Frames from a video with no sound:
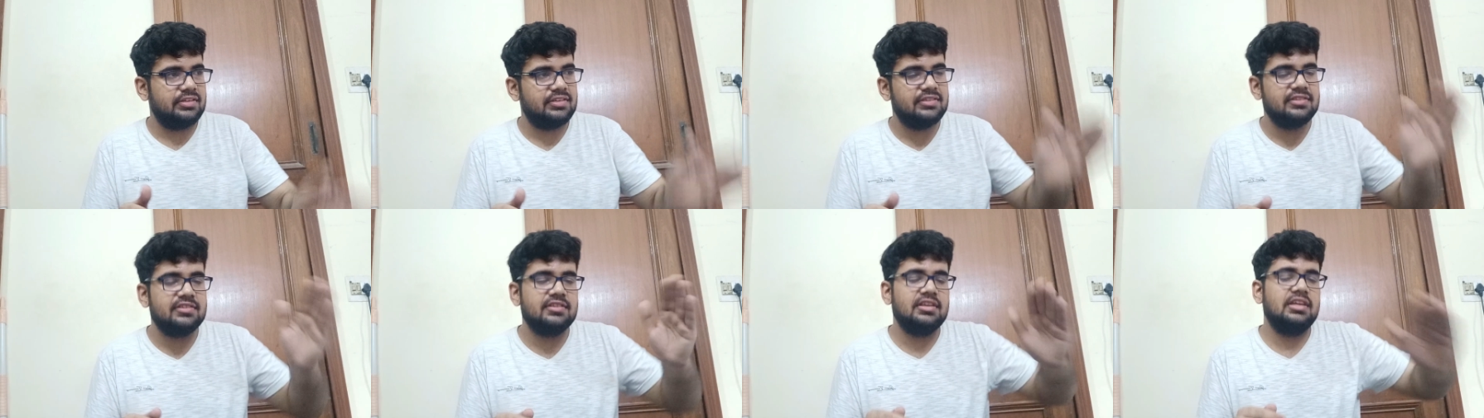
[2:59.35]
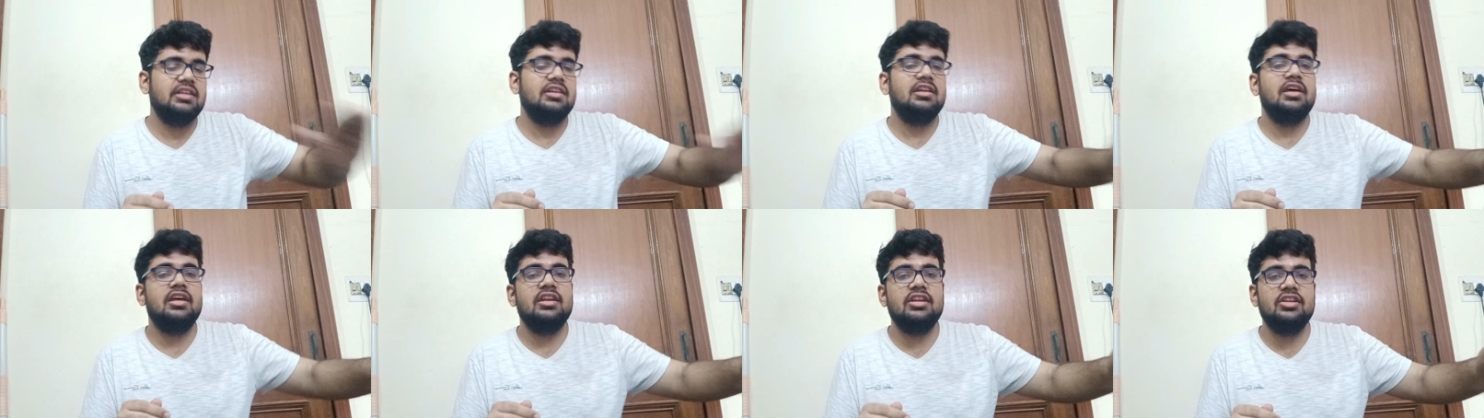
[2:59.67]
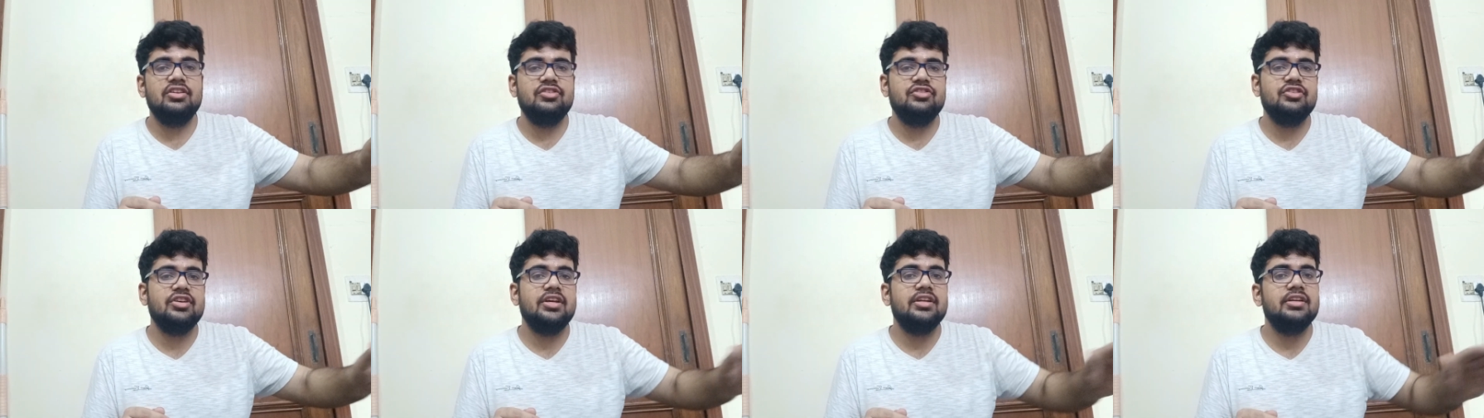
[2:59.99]
It's in a
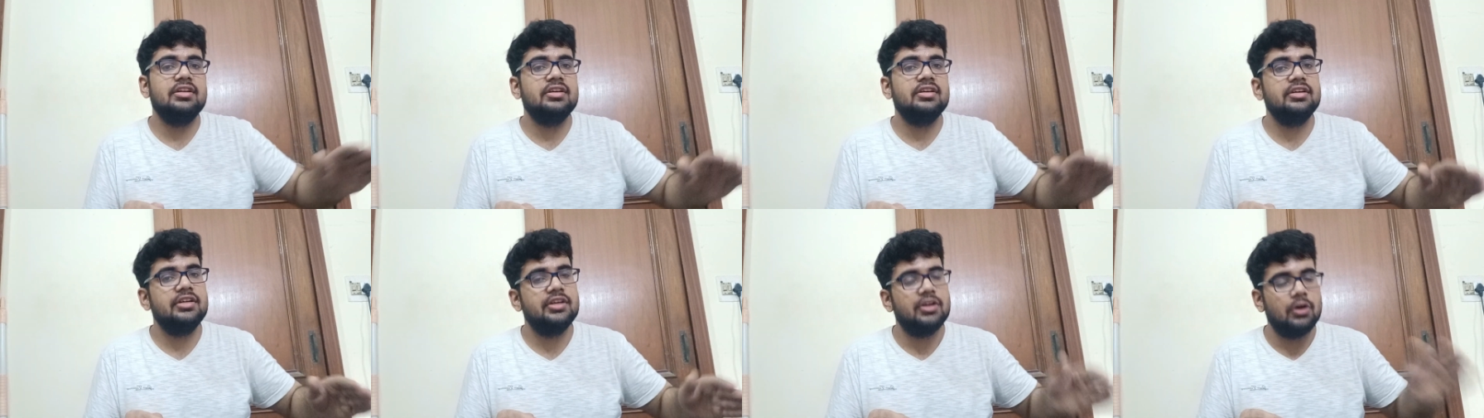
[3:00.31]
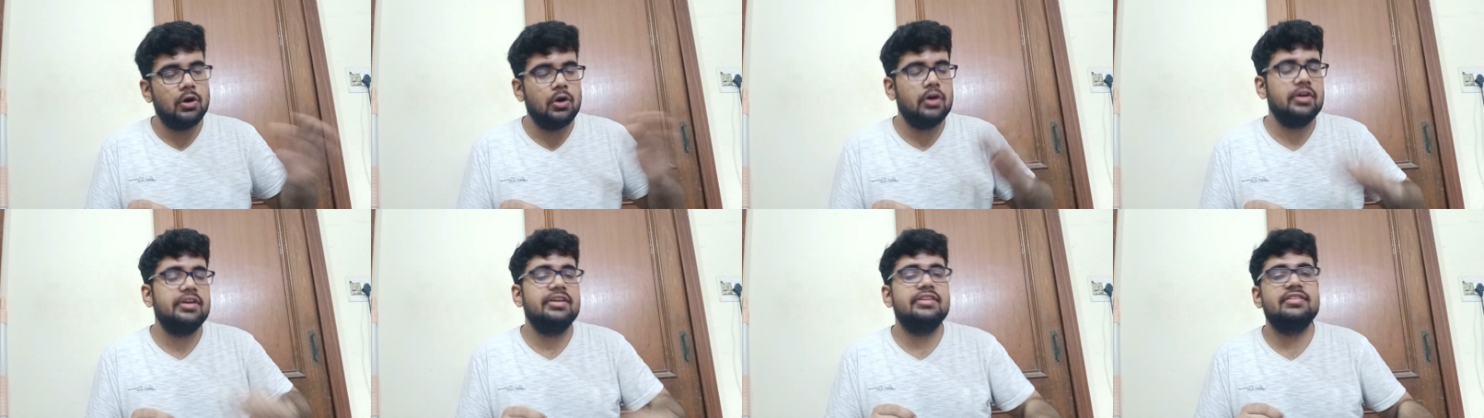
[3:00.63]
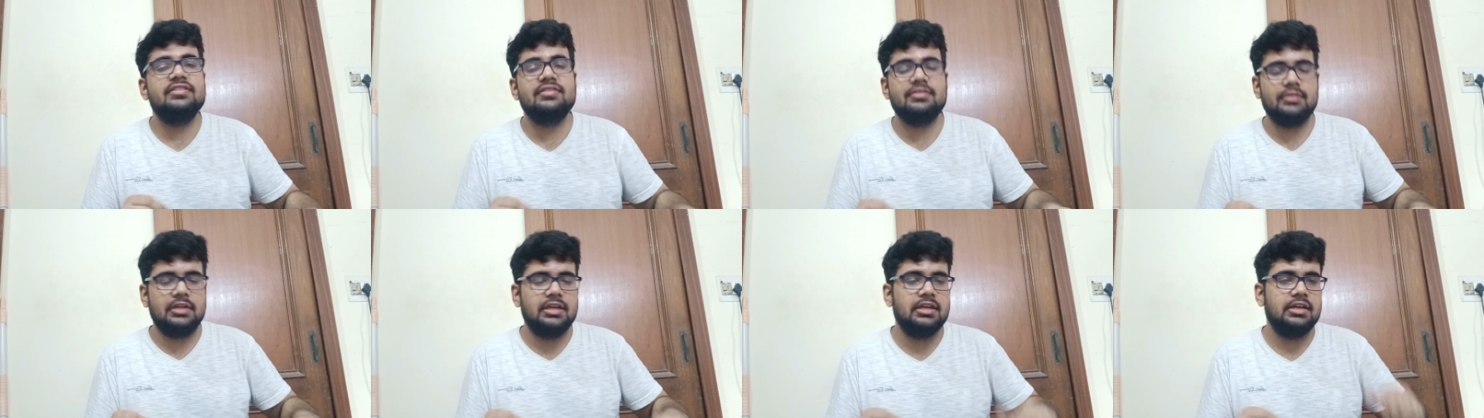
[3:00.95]
Ninja Nerd, or
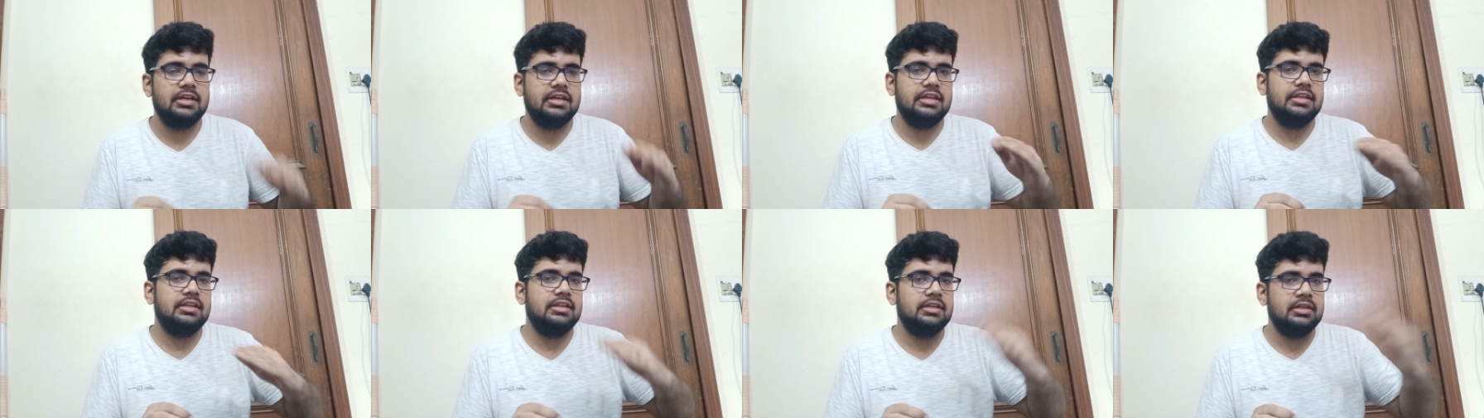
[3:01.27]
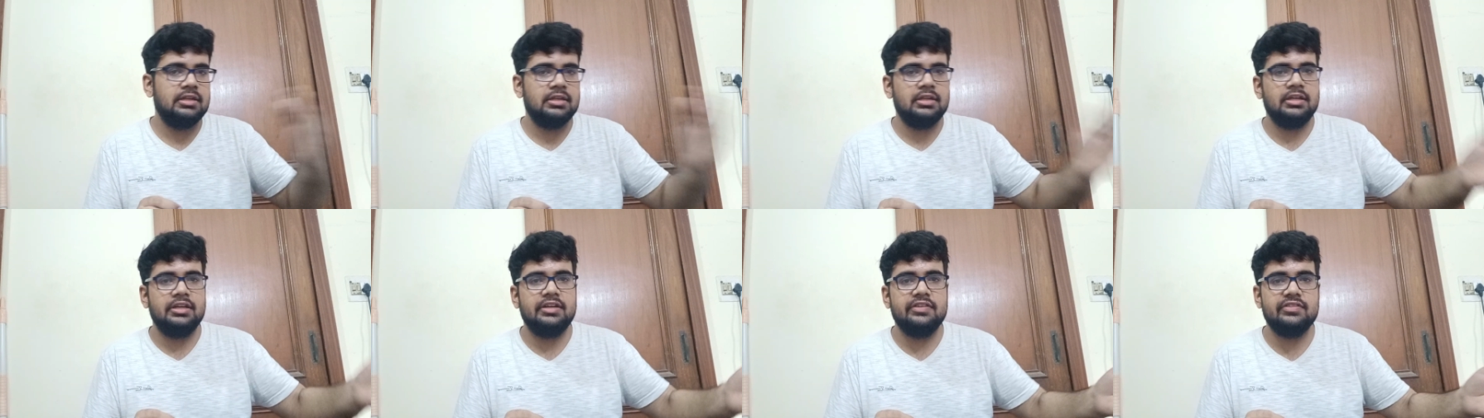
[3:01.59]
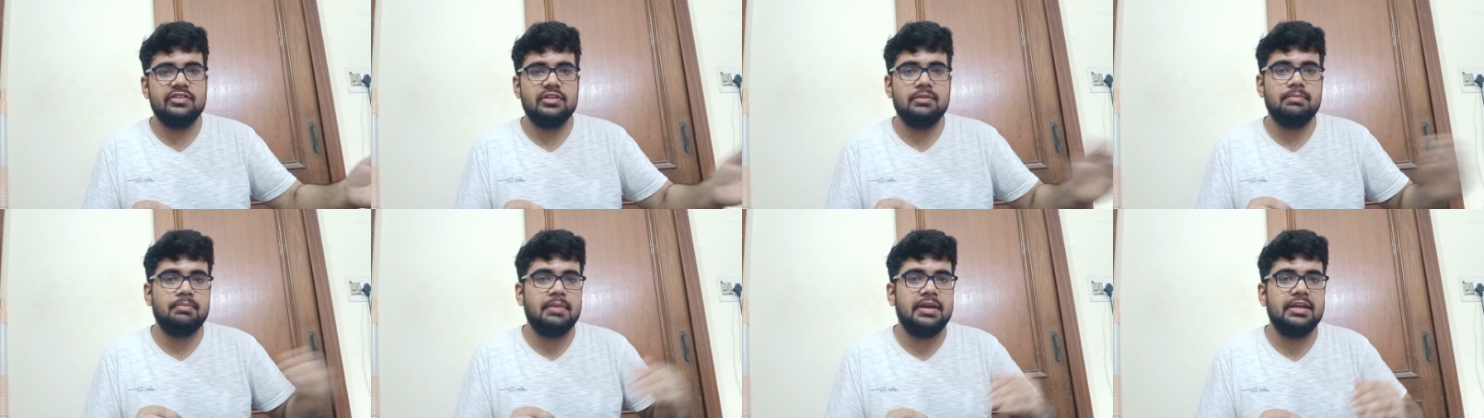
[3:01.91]
it's in it
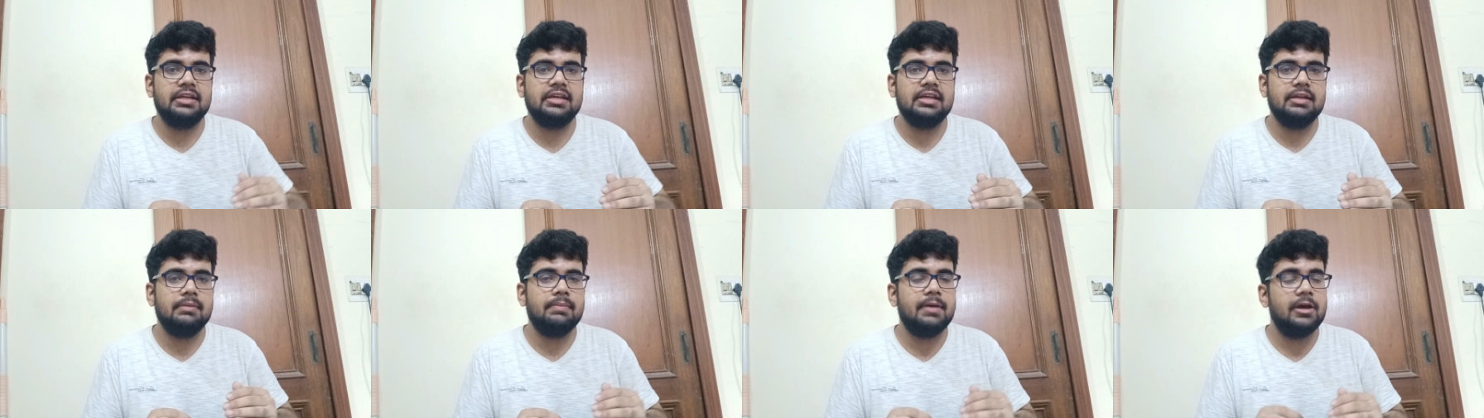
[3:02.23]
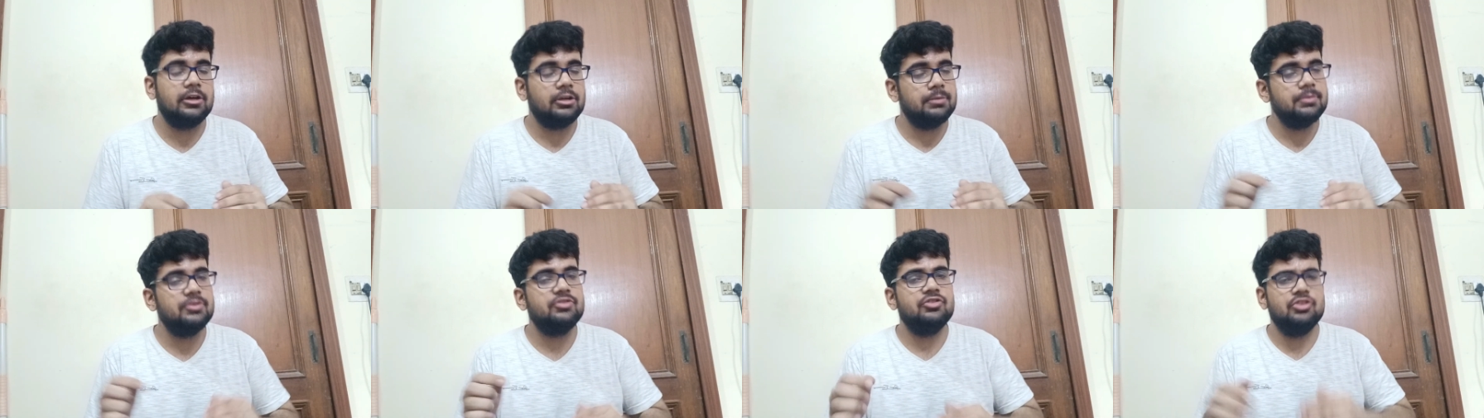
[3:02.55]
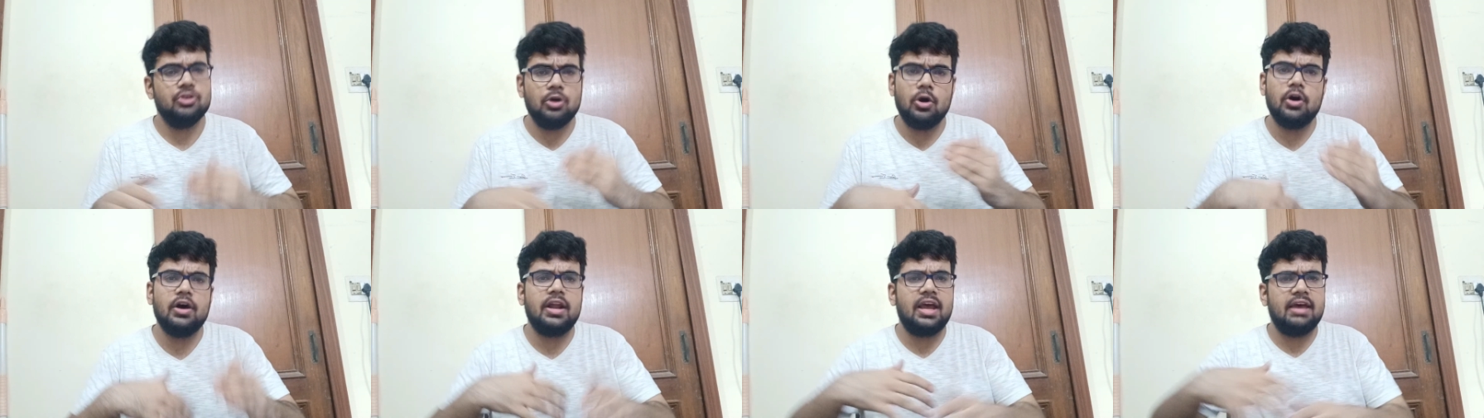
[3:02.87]
is in medical
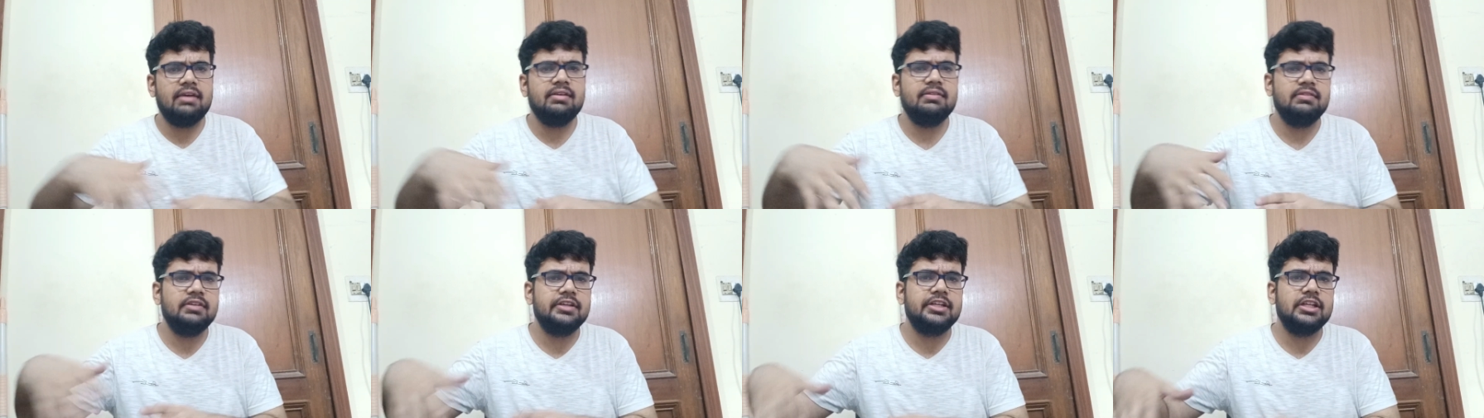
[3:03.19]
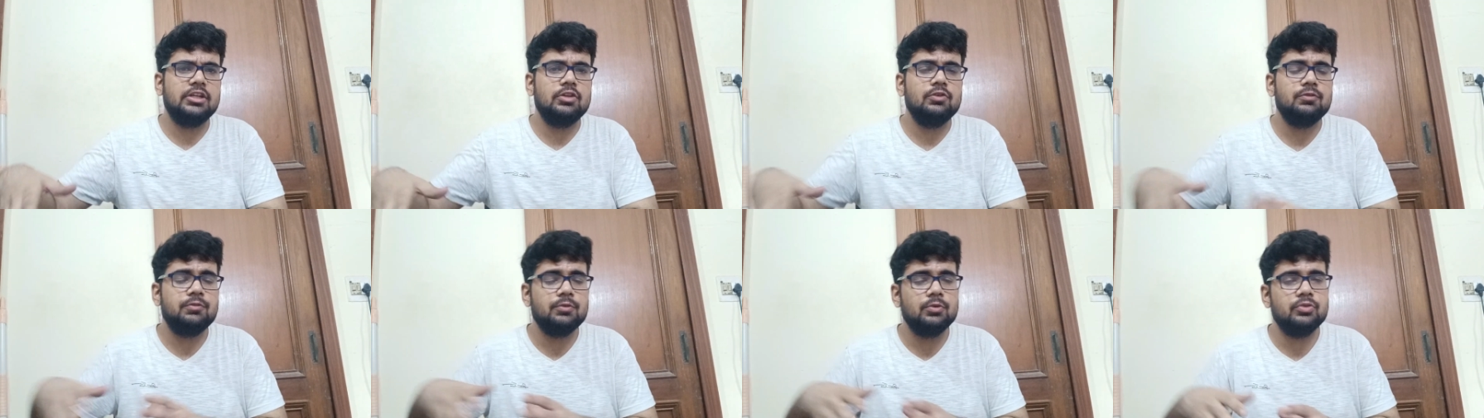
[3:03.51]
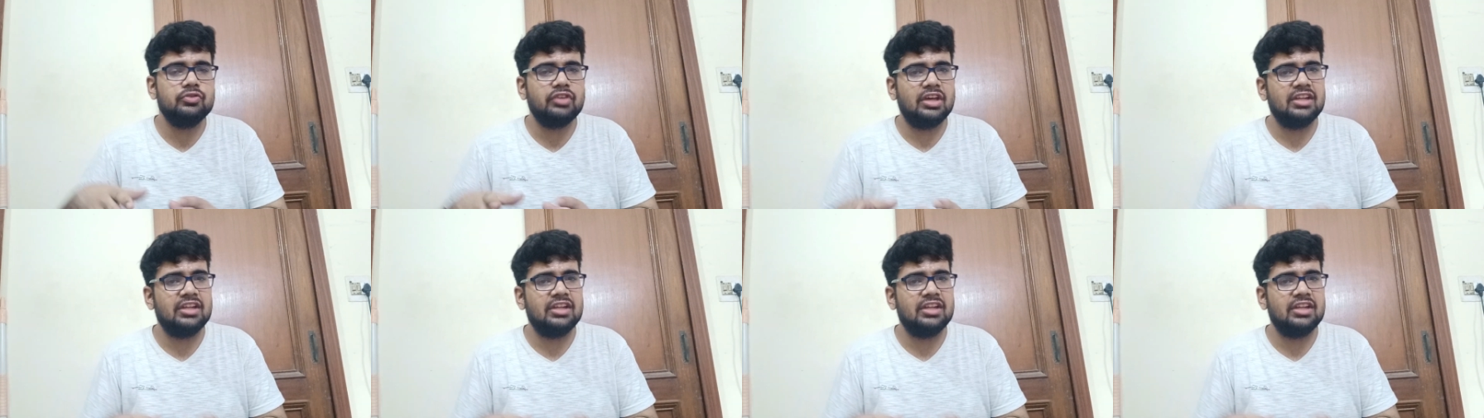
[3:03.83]
biochemistry, or I will tell you few